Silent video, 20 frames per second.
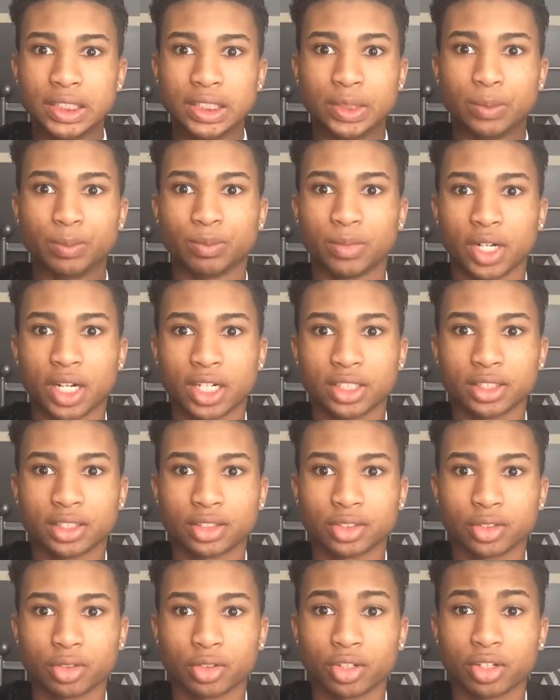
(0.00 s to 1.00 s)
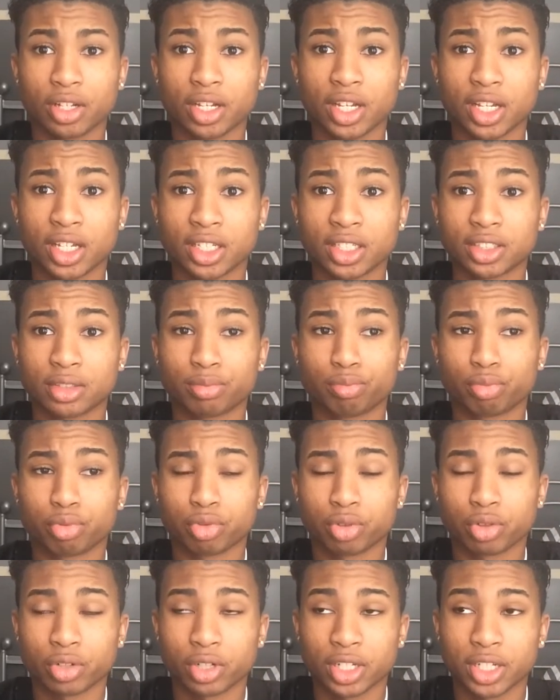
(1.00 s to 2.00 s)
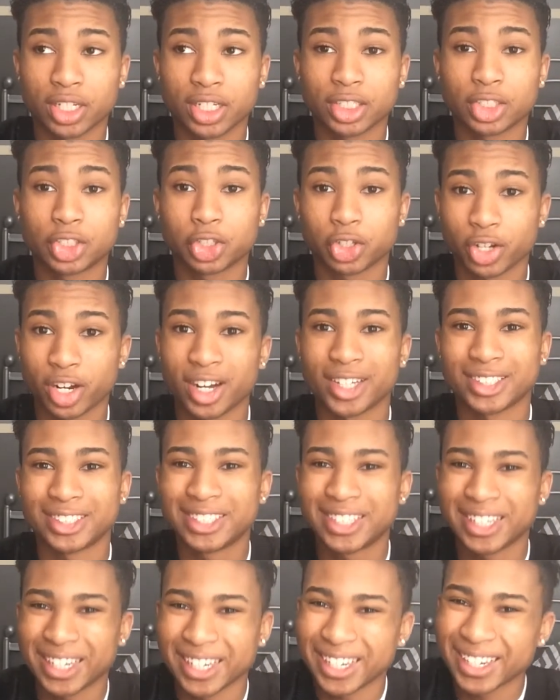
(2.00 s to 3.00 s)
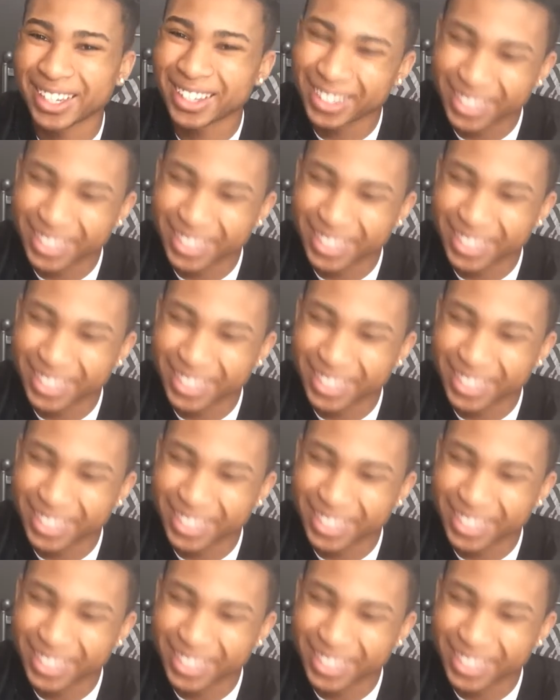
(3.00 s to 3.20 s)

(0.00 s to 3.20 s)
my story is pretty tragic.